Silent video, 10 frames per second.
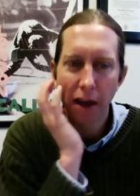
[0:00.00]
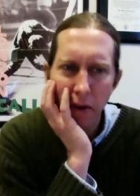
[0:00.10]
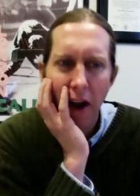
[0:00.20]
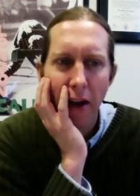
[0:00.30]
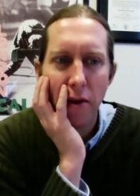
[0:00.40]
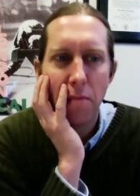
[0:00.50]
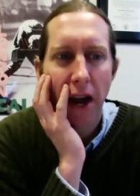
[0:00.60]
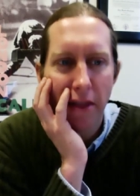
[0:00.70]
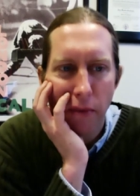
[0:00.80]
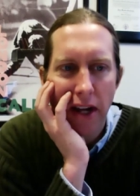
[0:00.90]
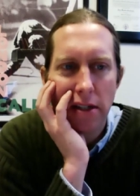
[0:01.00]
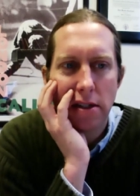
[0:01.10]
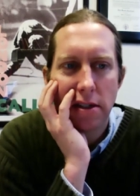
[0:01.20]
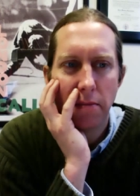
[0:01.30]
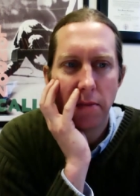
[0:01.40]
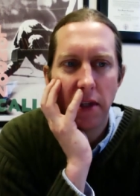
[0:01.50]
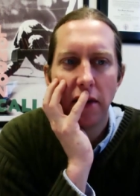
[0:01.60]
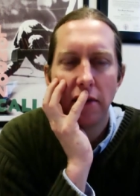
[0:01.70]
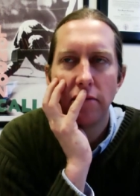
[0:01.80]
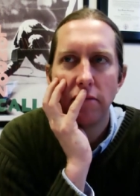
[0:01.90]
I wonder how you buy the rights to something
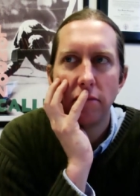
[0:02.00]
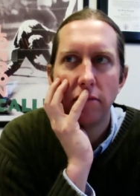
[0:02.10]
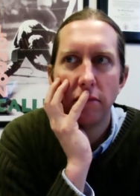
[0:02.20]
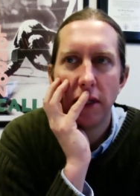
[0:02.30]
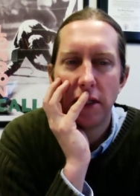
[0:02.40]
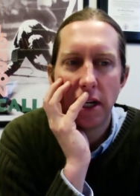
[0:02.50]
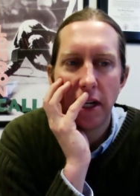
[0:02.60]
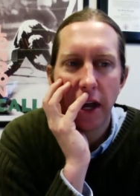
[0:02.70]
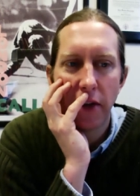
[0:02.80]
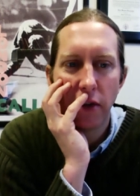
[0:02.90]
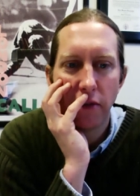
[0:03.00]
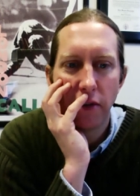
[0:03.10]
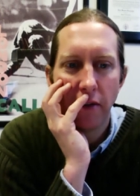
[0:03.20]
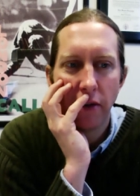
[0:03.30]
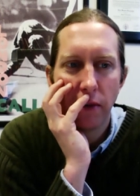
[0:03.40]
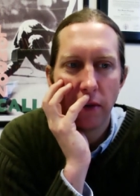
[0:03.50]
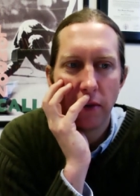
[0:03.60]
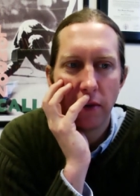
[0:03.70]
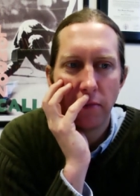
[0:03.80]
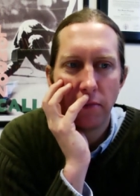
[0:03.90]
that is sitting out there for everyone
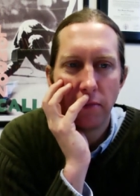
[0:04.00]
to.